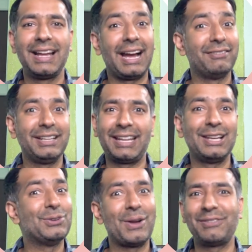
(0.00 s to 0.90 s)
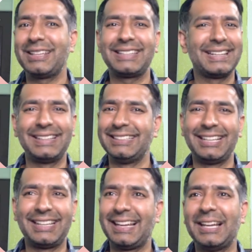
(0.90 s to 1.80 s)
I will tell you everything in
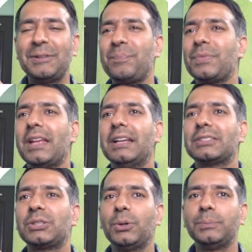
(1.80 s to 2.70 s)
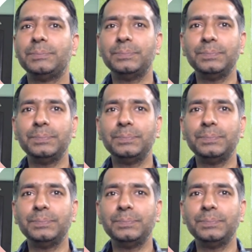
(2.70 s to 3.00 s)
detail. So